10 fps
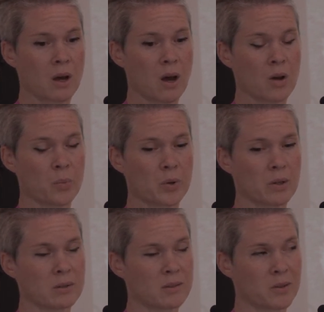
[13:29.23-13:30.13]

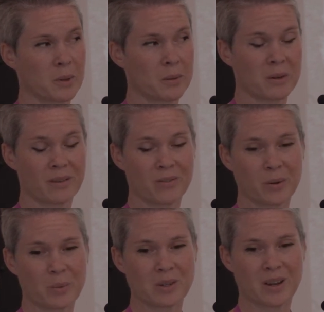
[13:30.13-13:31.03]
open to anyone
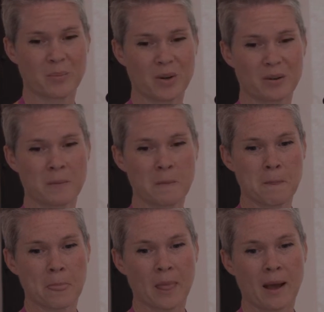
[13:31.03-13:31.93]
who want to come along.
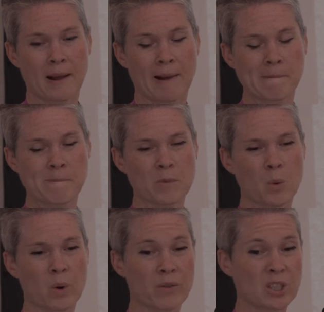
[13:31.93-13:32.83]

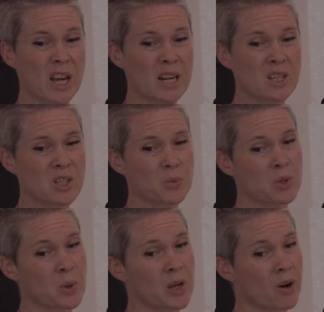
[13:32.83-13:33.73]
One of our challenges was
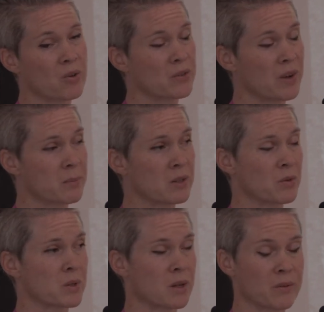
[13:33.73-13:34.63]
to encourage families
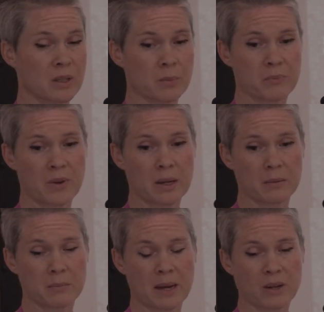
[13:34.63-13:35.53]
from diverse
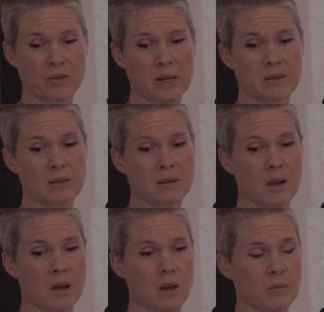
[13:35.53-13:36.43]
backgrounds
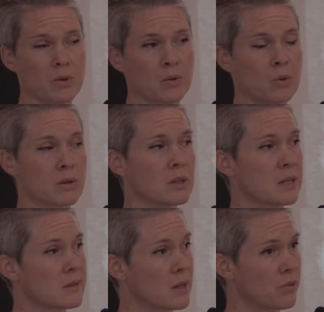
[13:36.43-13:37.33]
who wouldn't
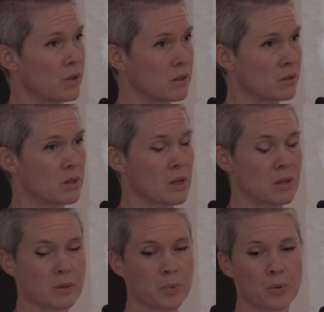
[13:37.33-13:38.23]
necessarily seek
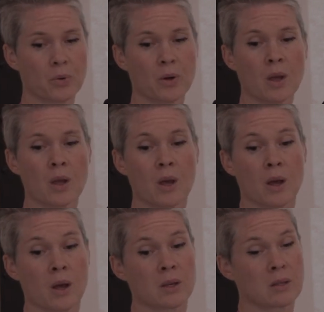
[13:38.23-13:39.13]
support.
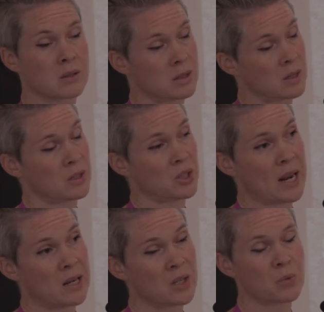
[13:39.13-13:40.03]
Still a
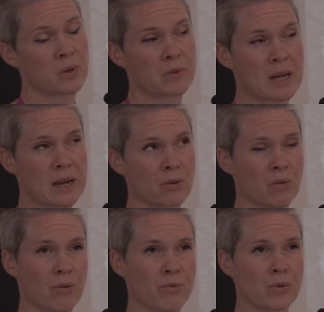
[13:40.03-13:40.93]
challenge. We've now
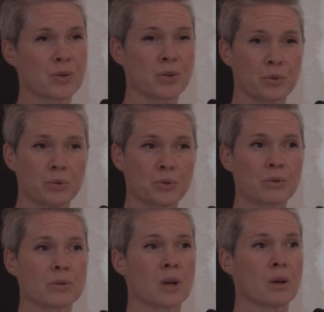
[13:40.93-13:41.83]
gone through
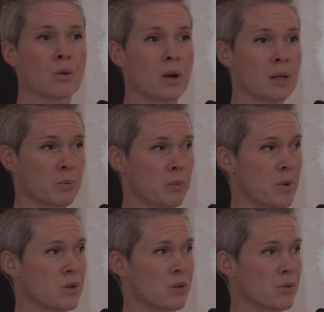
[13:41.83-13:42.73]
schools, so it's
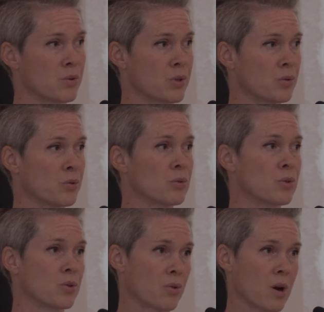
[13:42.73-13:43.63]
promoted through schools
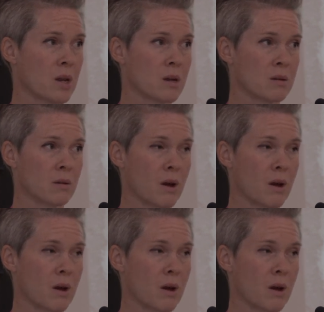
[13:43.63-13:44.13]
to try and